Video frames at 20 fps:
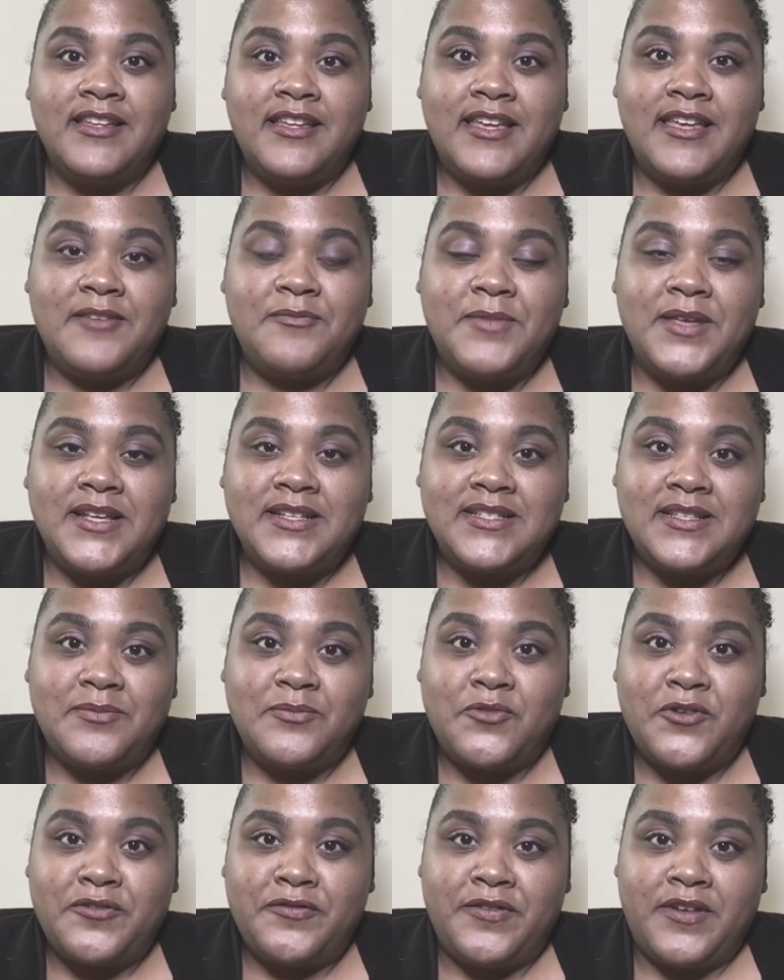it makes it
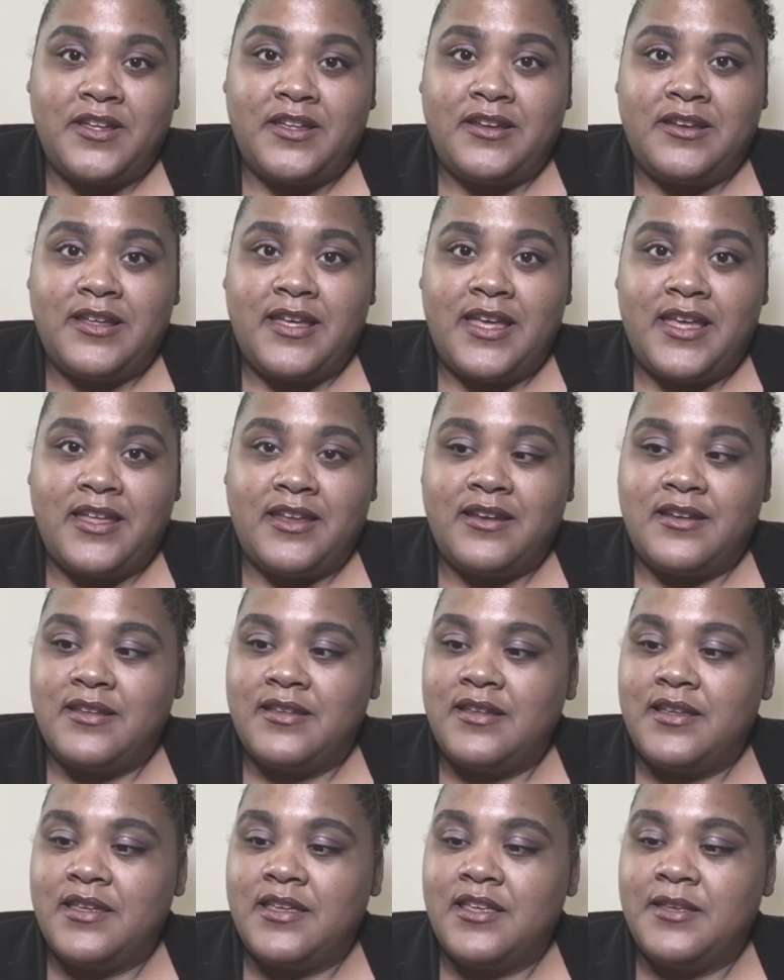more fun, and
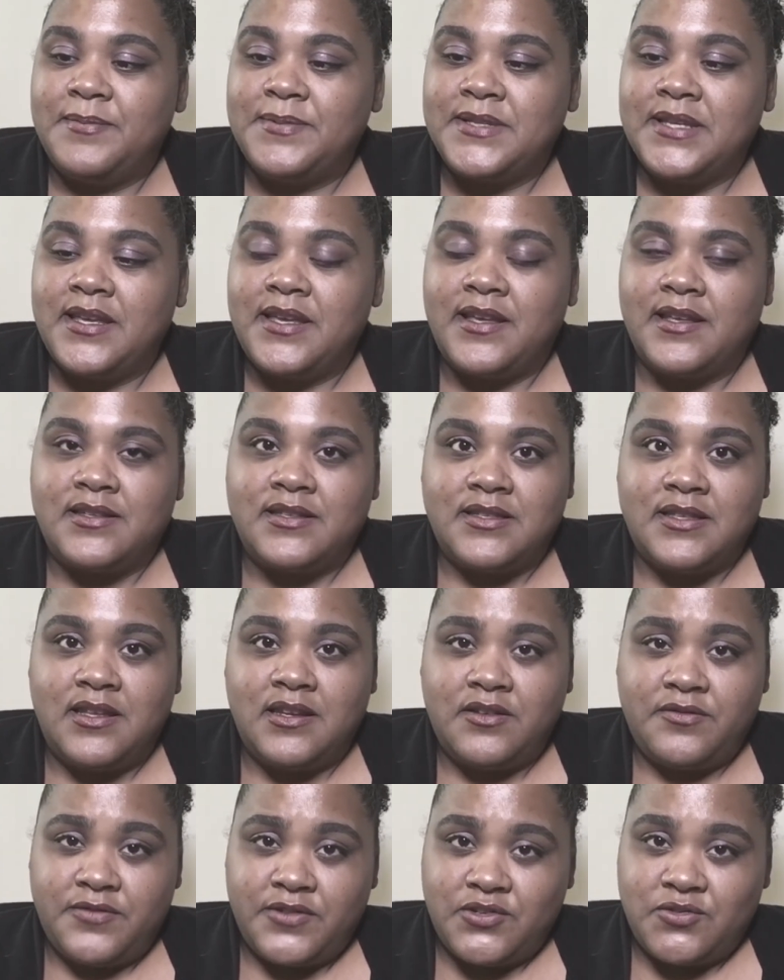it keeps, I guess, the
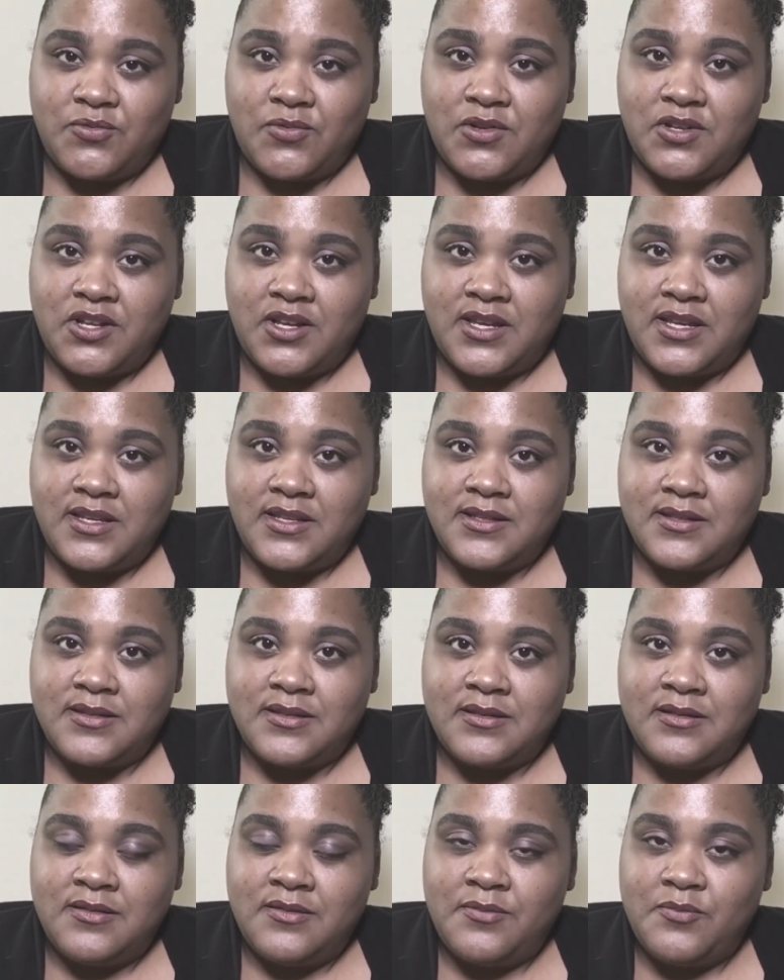individual
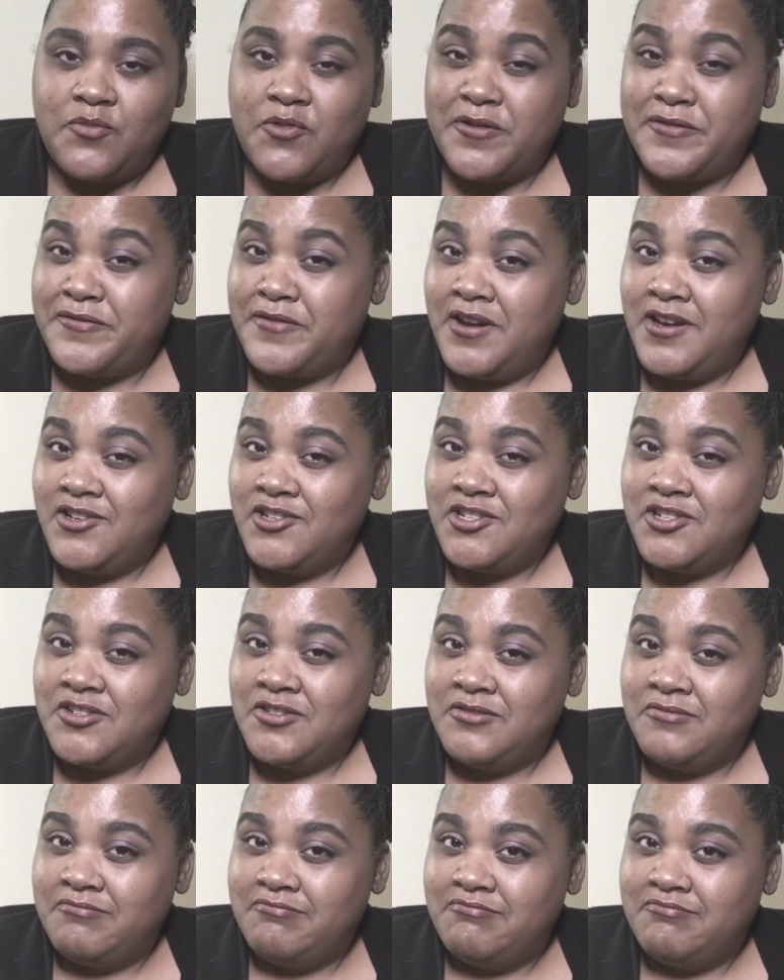cookies more fresh.
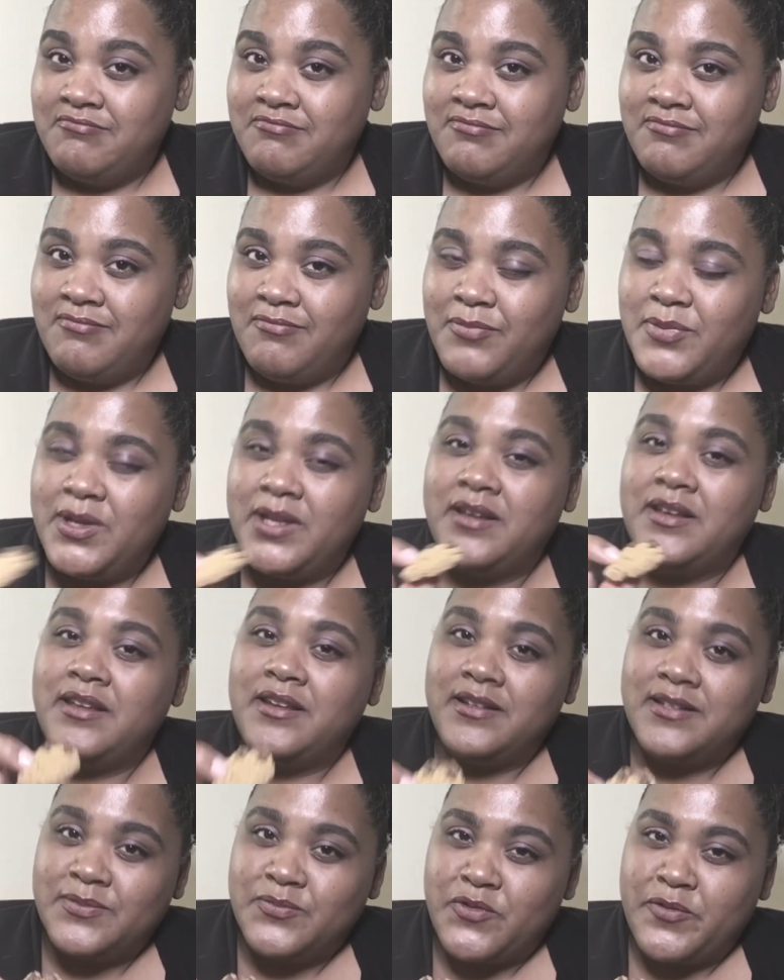But it
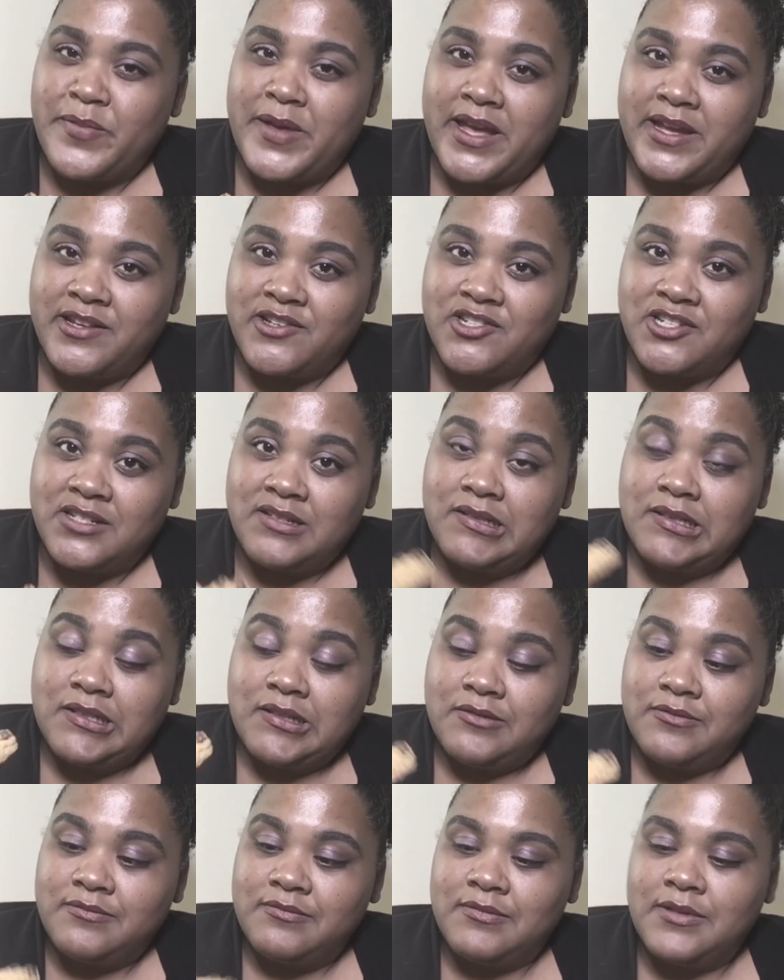is more packaging,
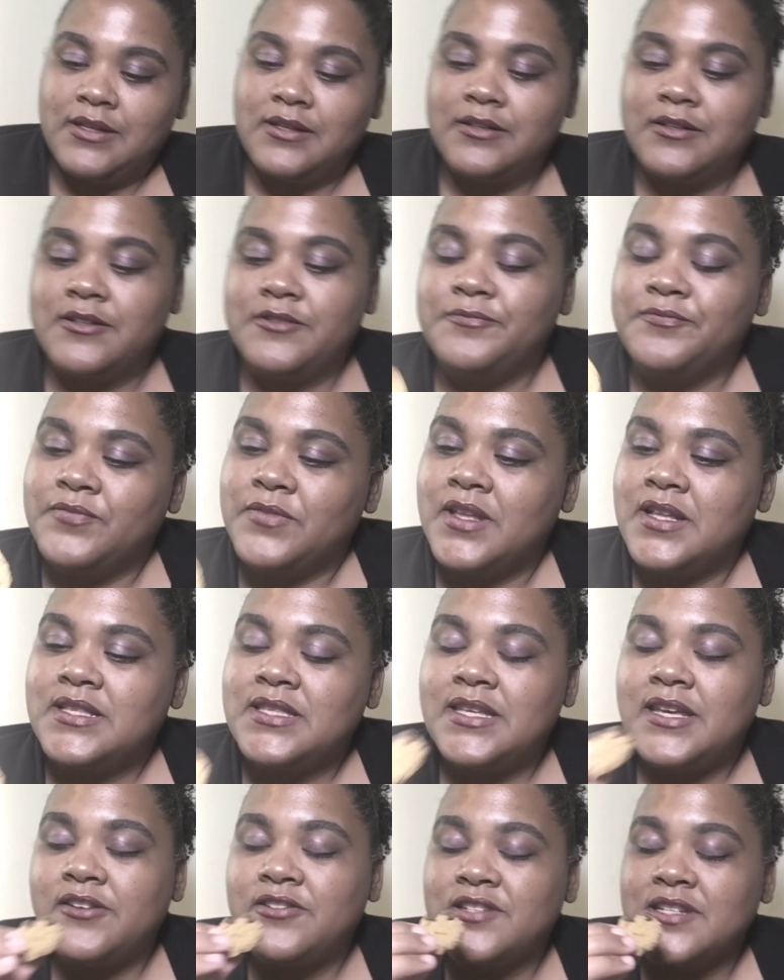so I don't know. Let's
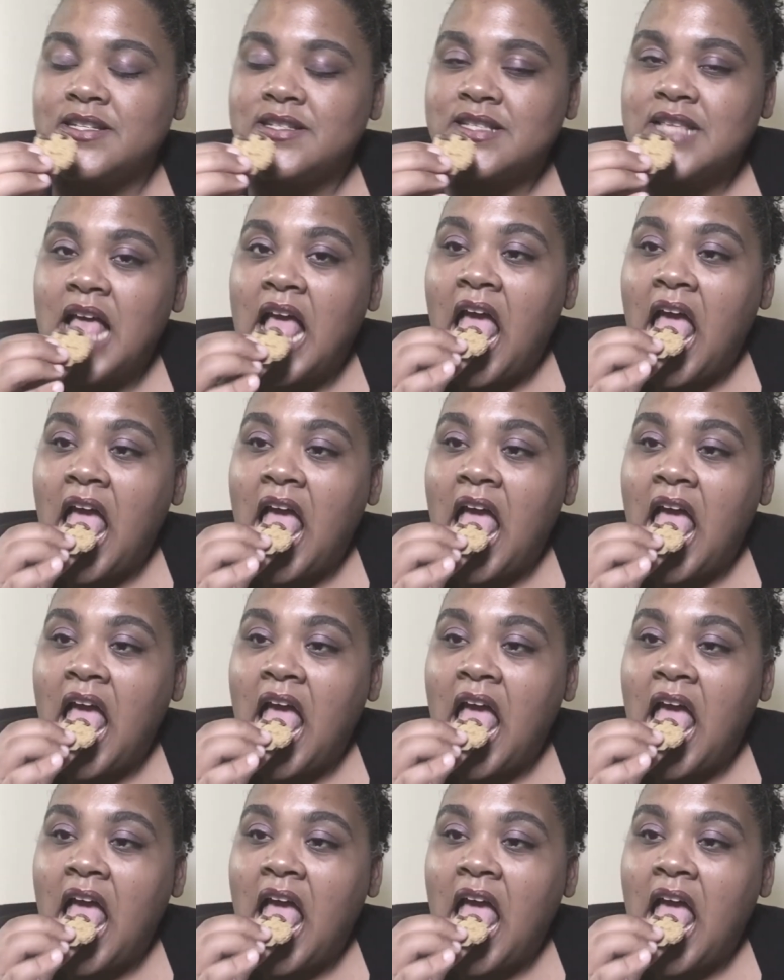see how it tastes.